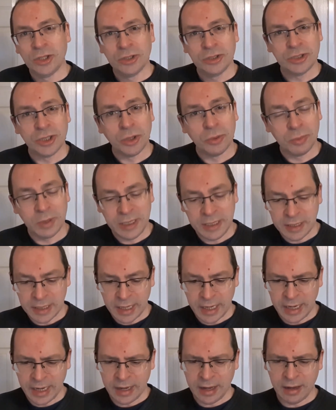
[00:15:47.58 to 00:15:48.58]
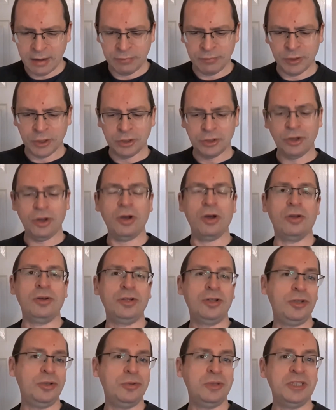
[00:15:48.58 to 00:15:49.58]
So we have a
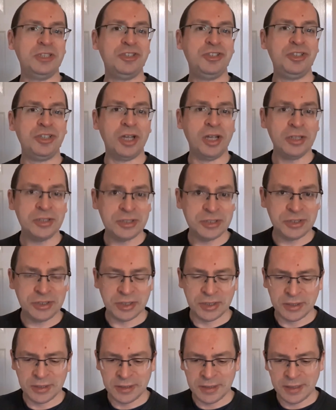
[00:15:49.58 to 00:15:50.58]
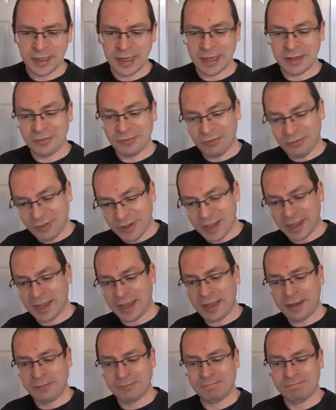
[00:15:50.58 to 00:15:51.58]
God who is just and
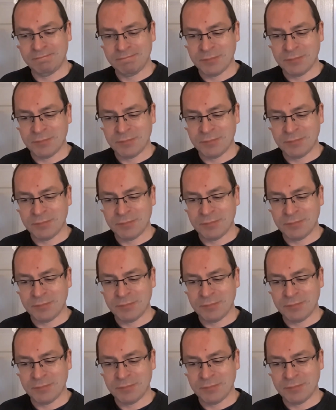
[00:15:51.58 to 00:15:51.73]
fair,